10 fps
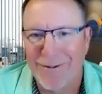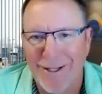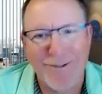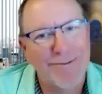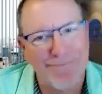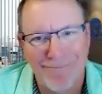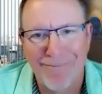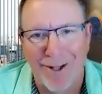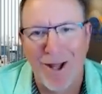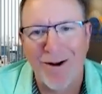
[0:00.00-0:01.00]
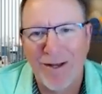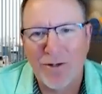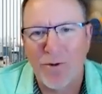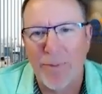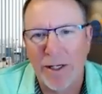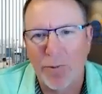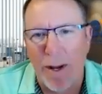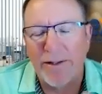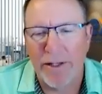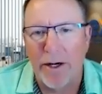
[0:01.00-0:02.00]
that's a lot of extra money
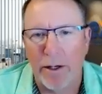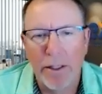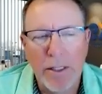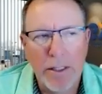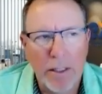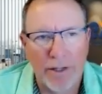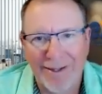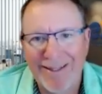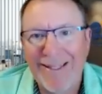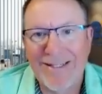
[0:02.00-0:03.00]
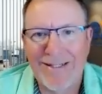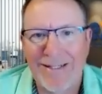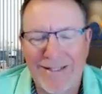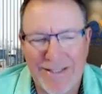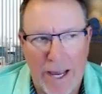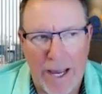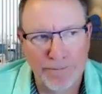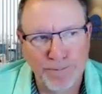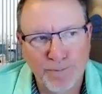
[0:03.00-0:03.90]
right there on the listing side.